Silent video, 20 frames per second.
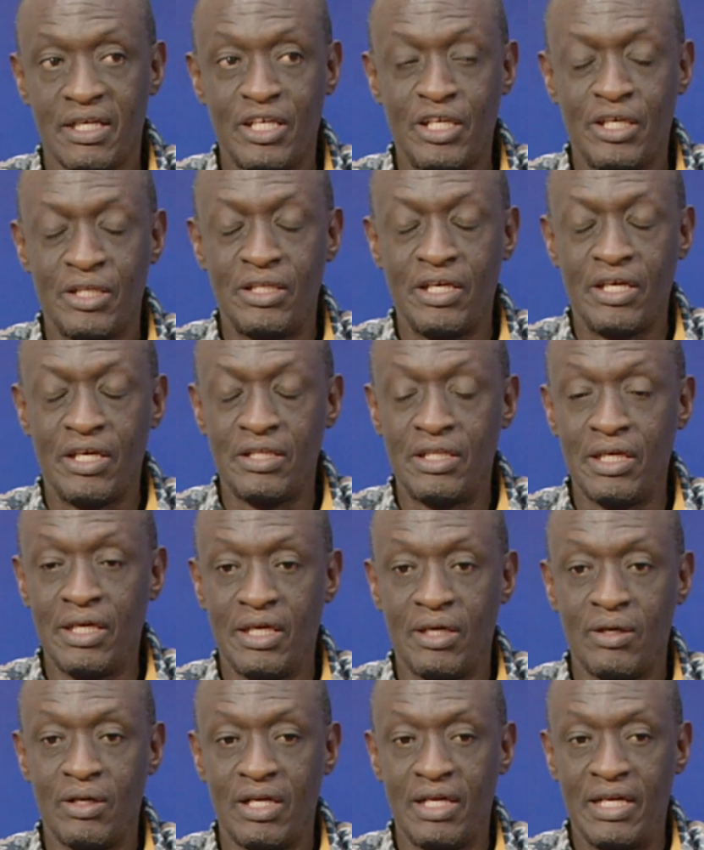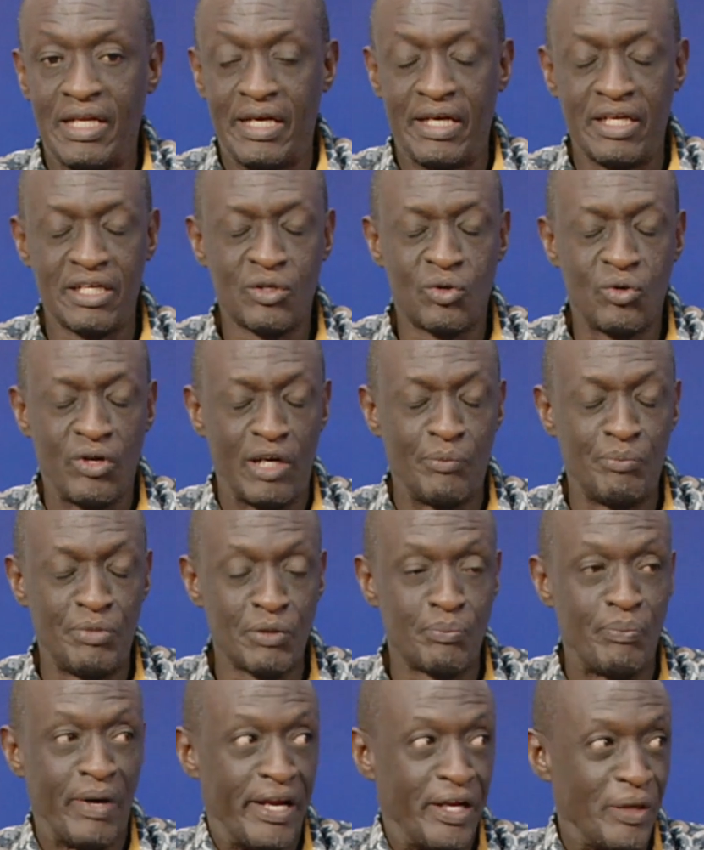the land
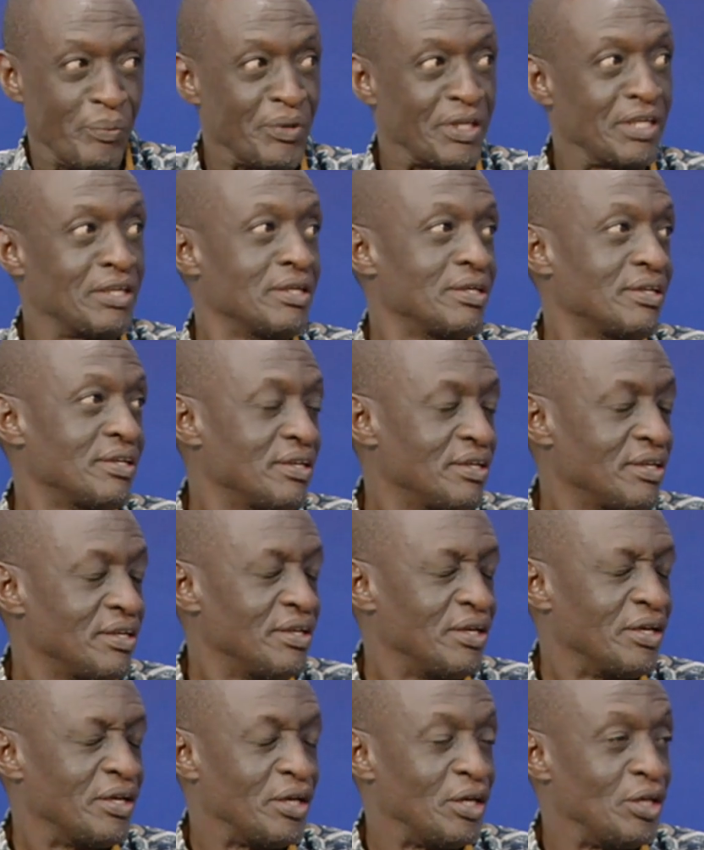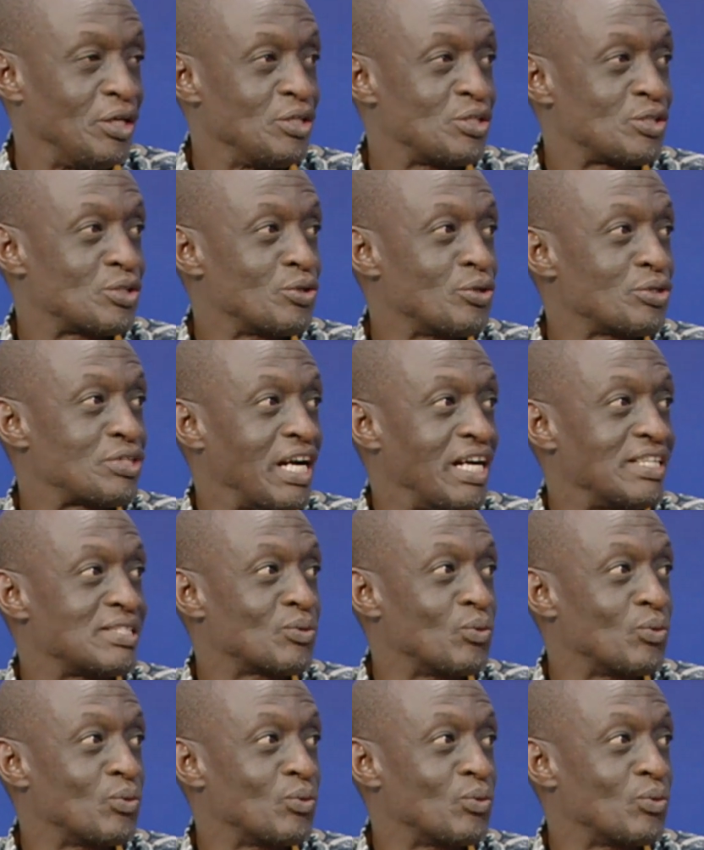grabbing pandemic is not as